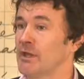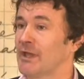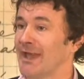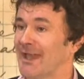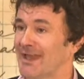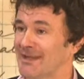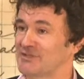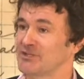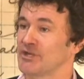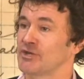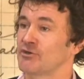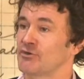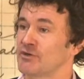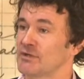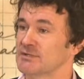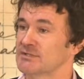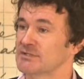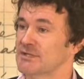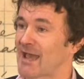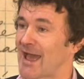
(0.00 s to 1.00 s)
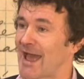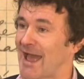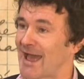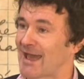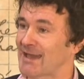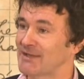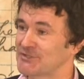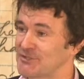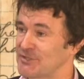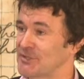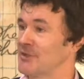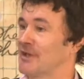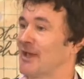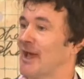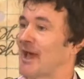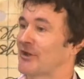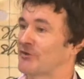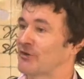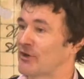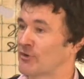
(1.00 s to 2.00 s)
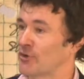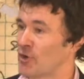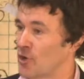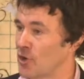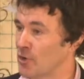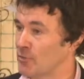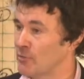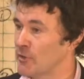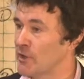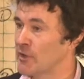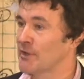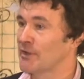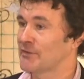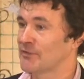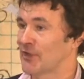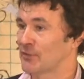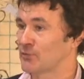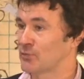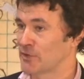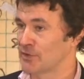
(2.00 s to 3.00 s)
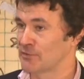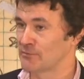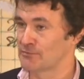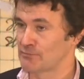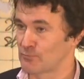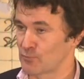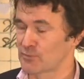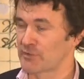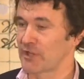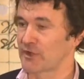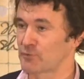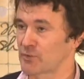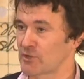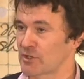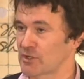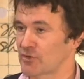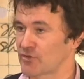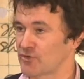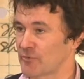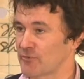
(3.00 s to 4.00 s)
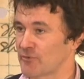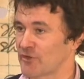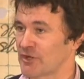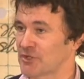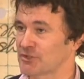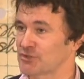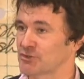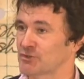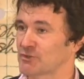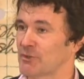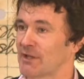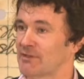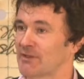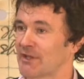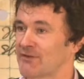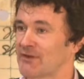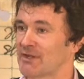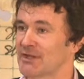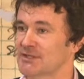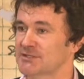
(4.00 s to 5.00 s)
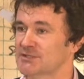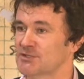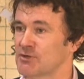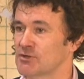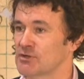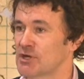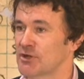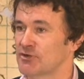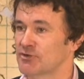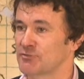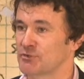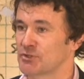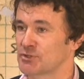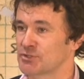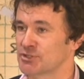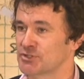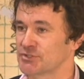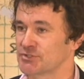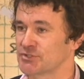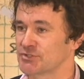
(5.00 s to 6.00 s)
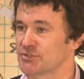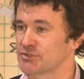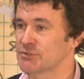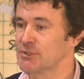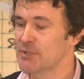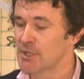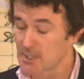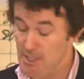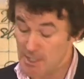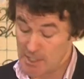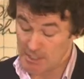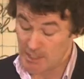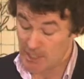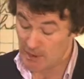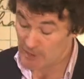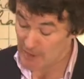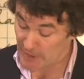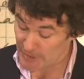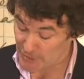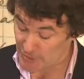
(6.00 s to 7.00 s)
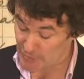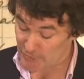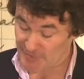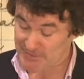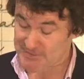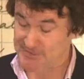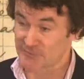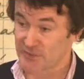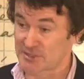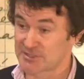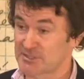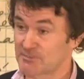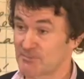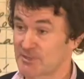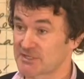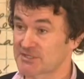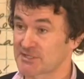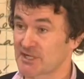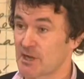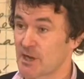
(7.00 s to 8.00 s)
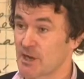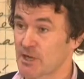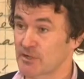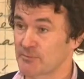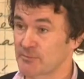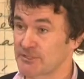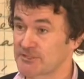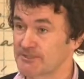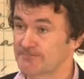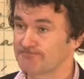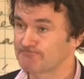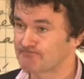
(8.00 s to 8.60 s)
a dinner is had at our home that we're contributing to and that he has no contribution to. Now, I know that's a very simplistic argument.